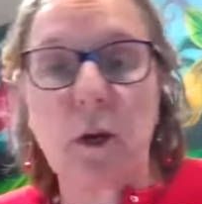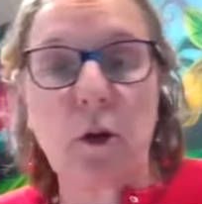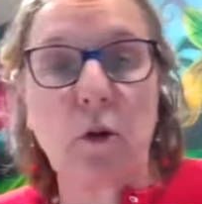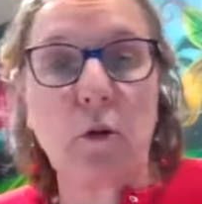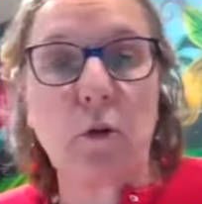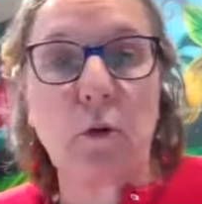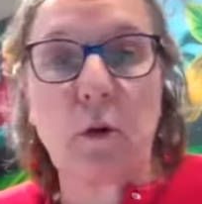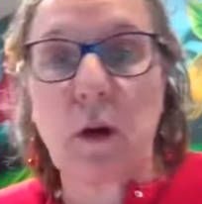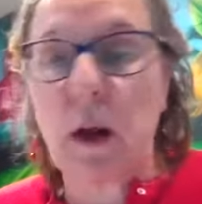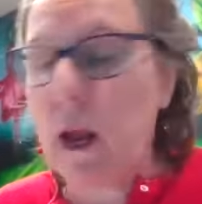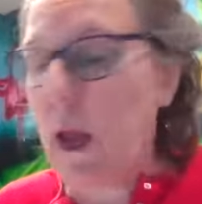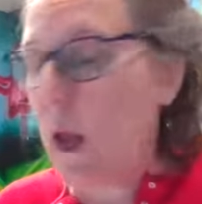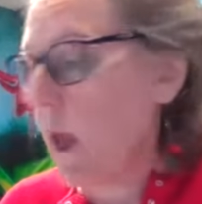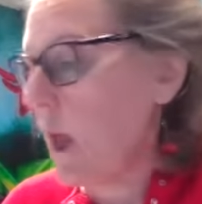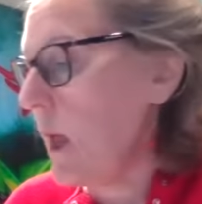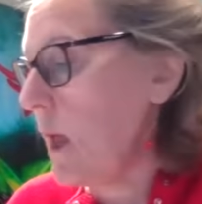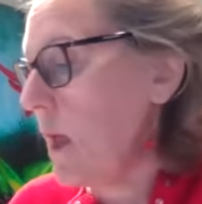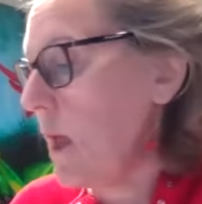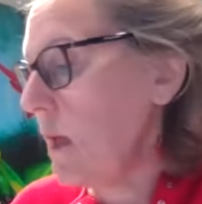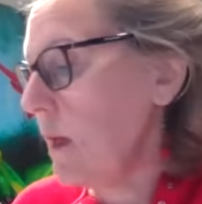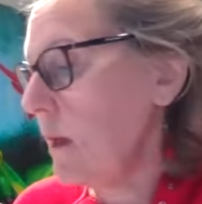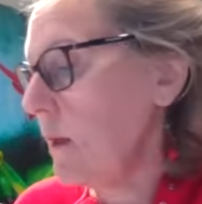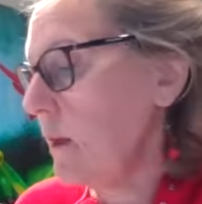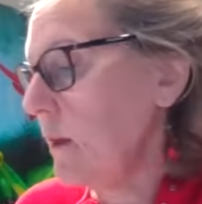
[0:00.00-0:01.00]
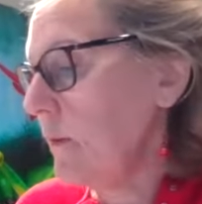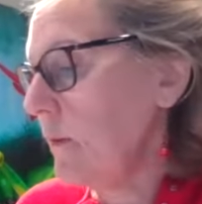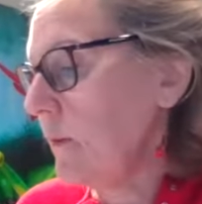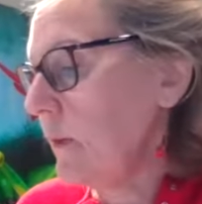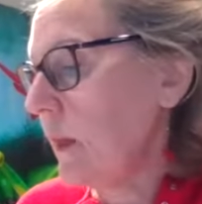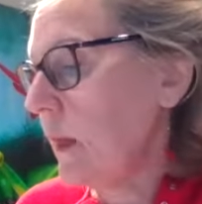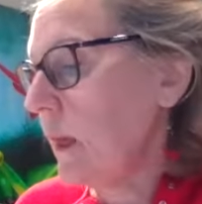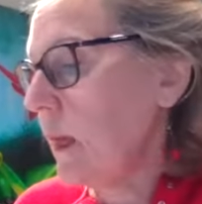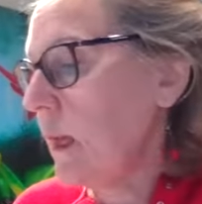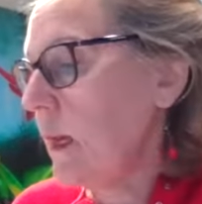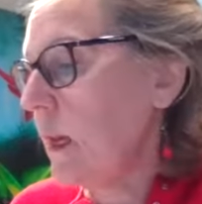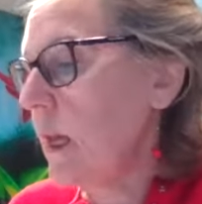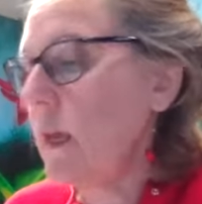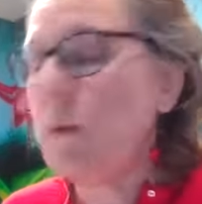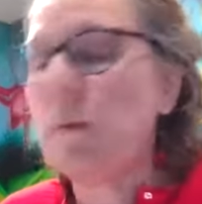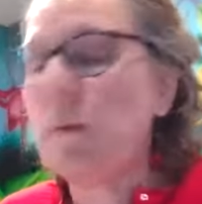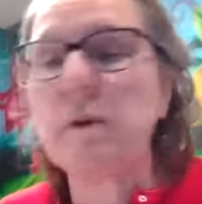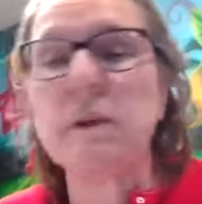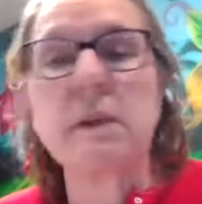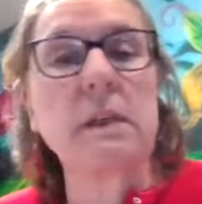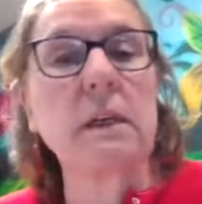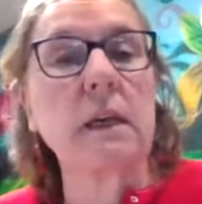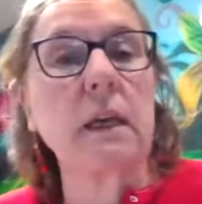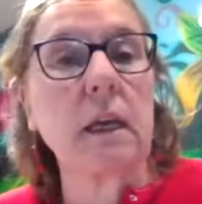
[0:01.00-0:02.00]
McCrae, and he
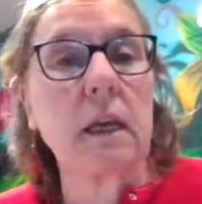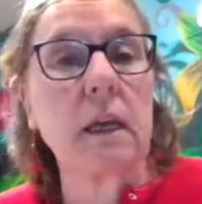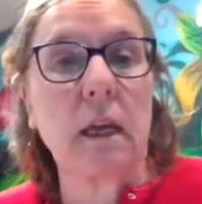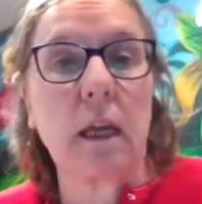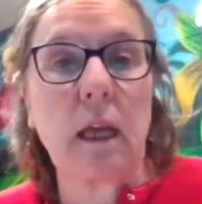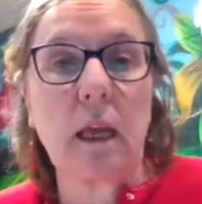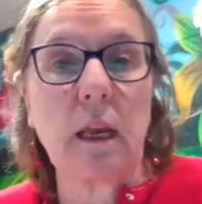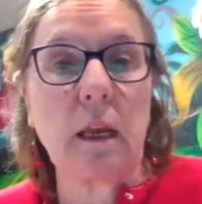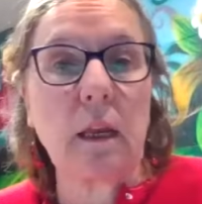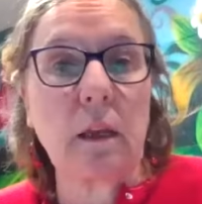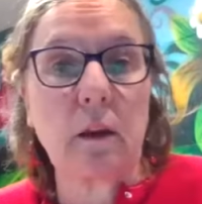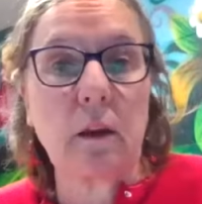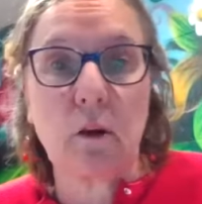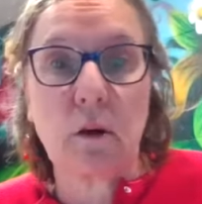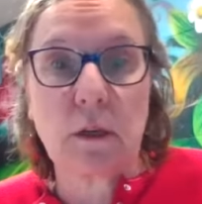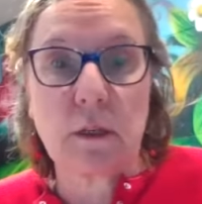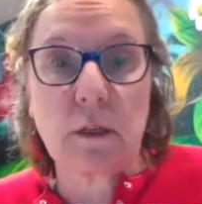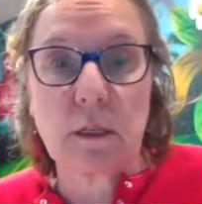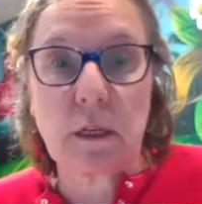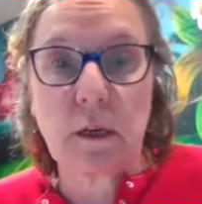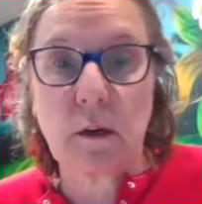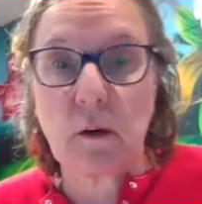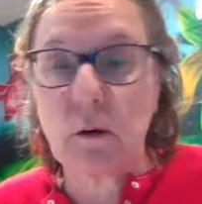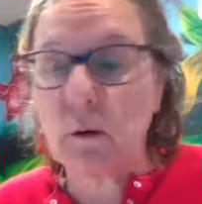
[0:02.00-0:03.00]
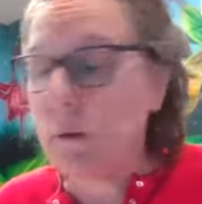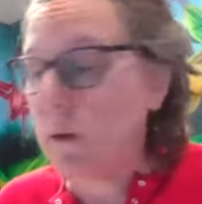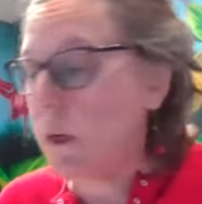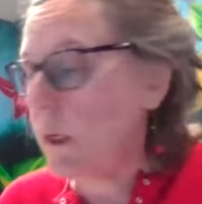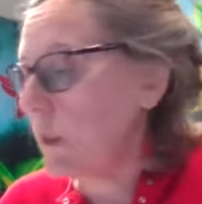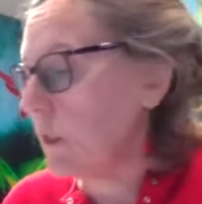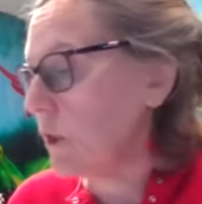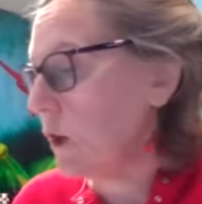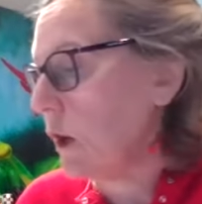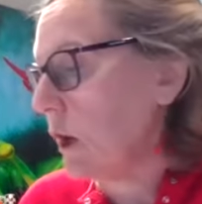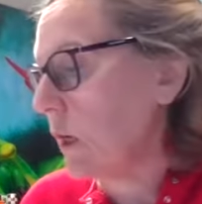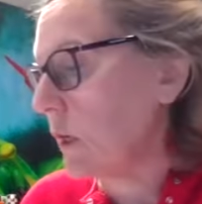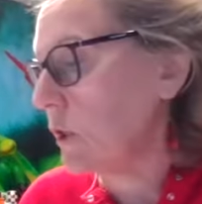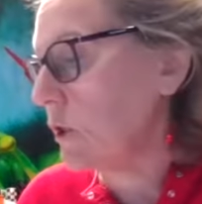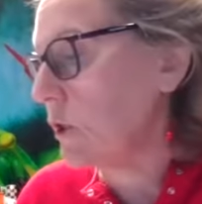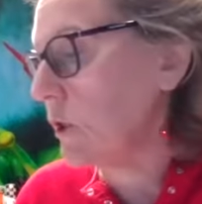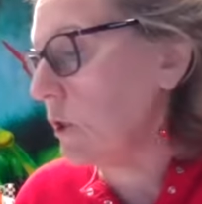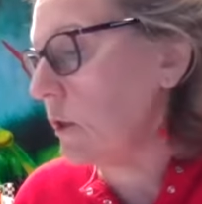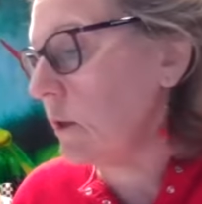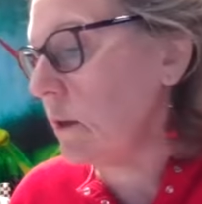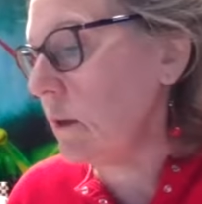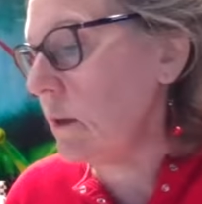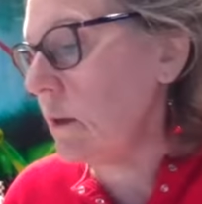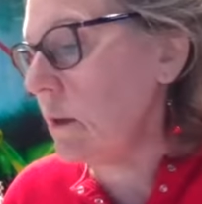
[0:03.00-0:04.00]
was a Canadian artillery
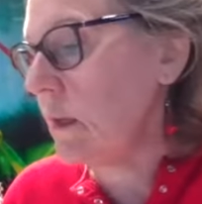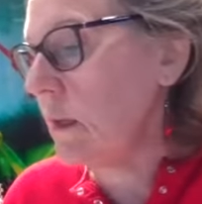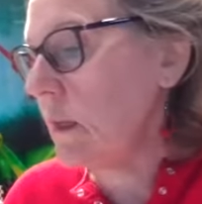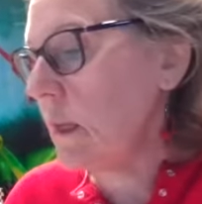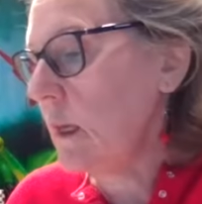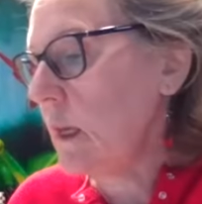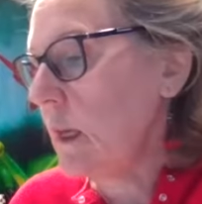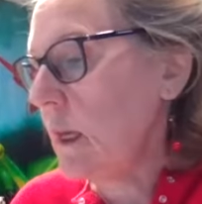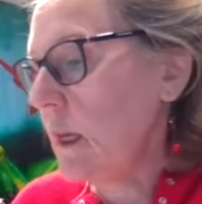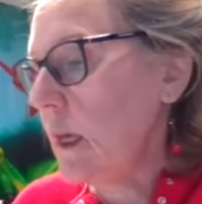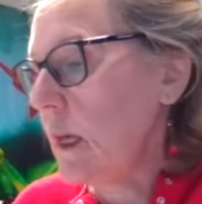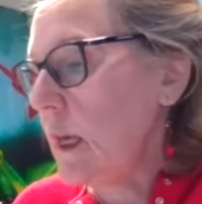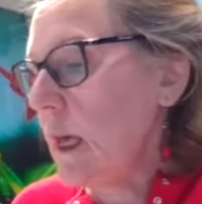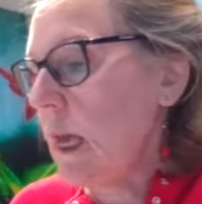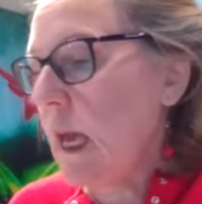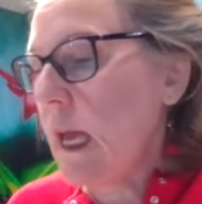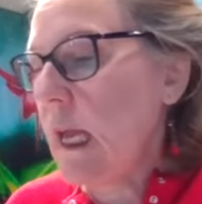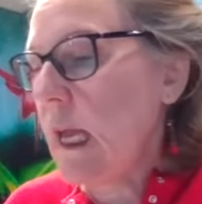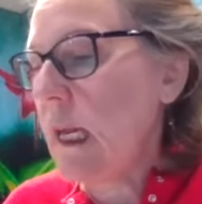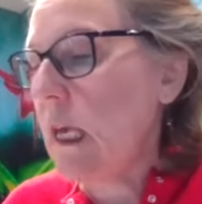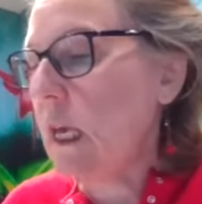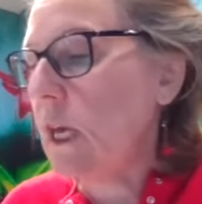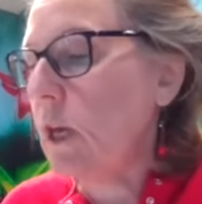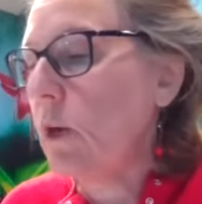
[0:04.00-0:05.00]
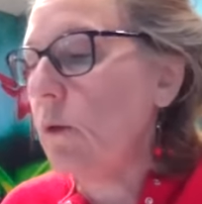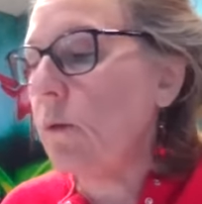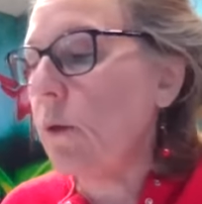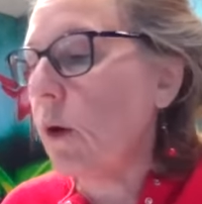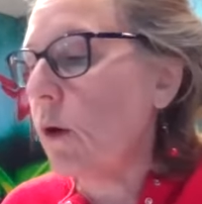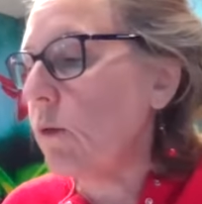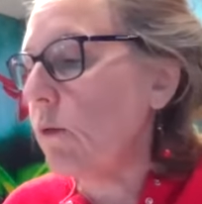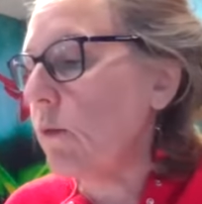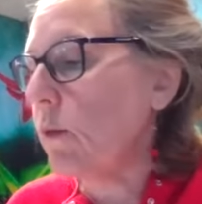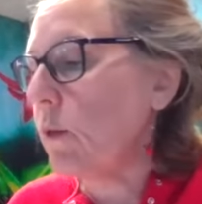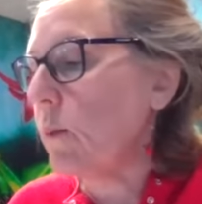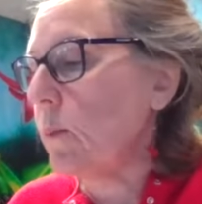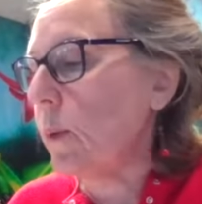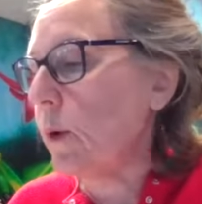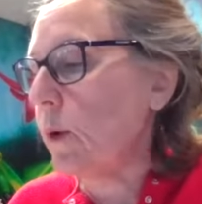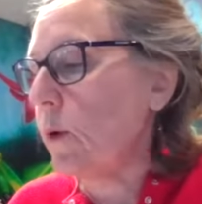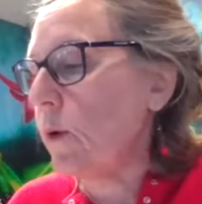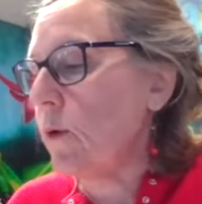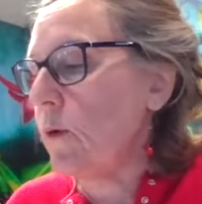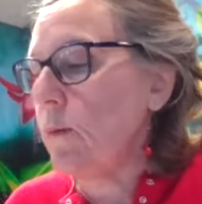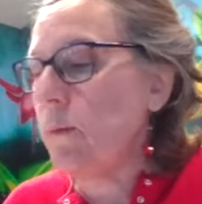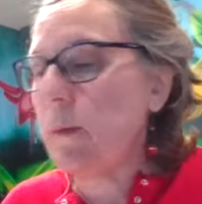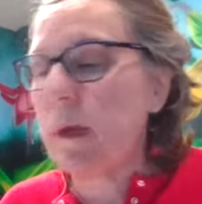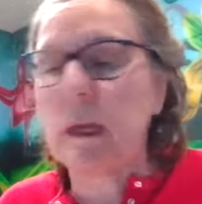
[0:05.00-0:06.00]
doctor, and he wrote the
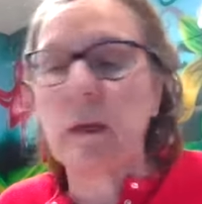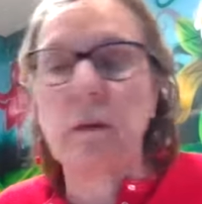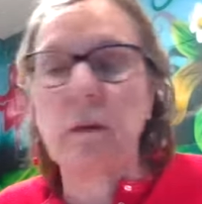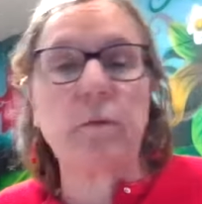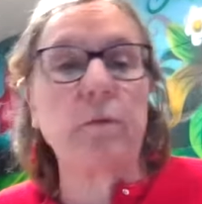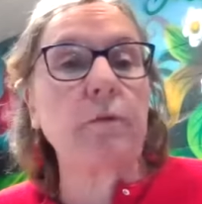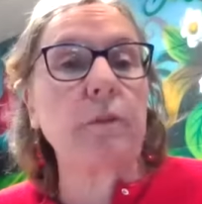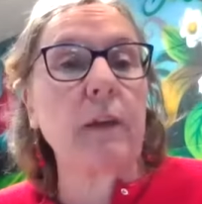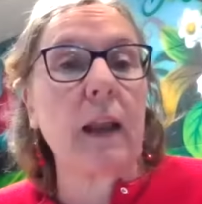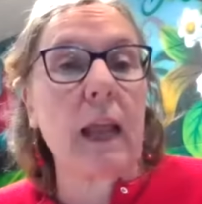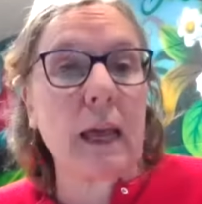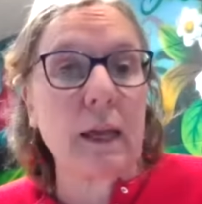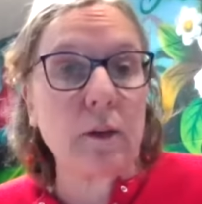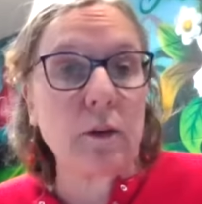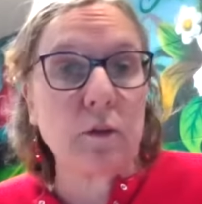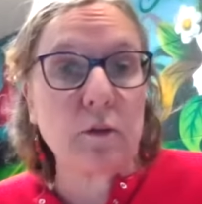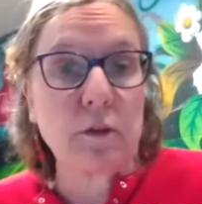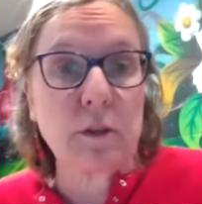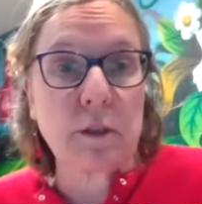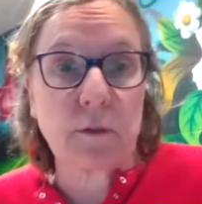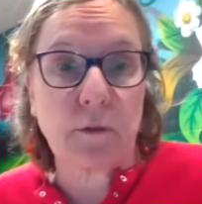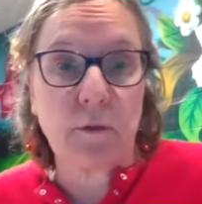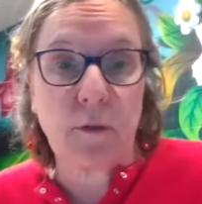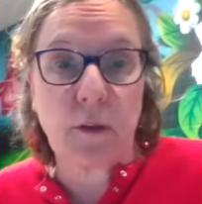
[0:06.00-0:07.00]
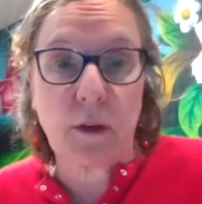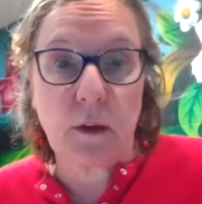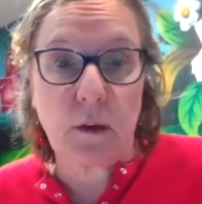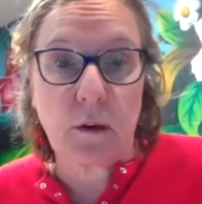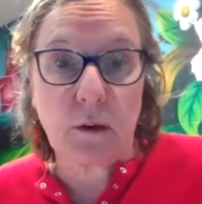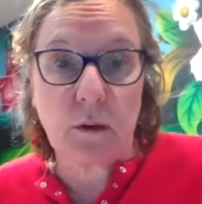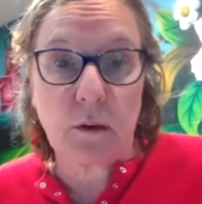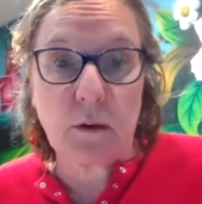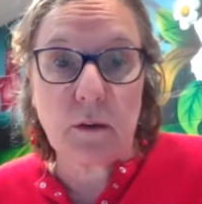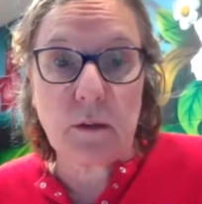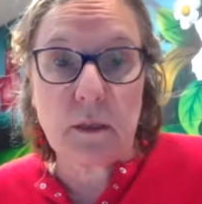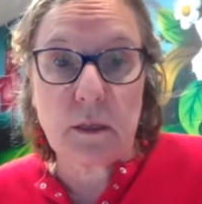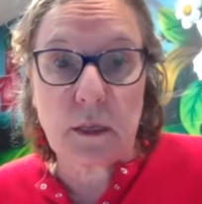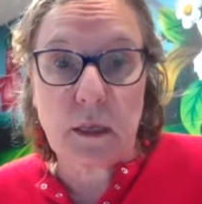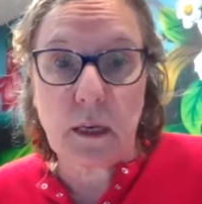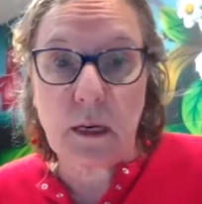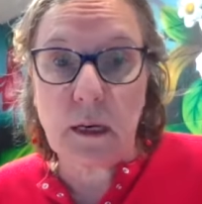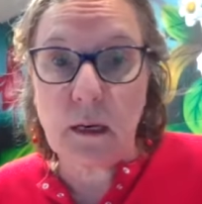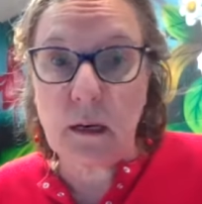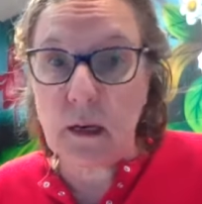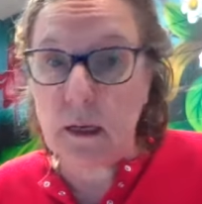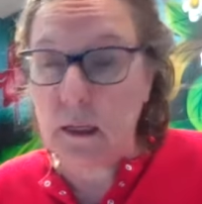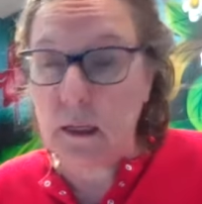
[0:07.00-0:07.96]
poem in Flanders Fields in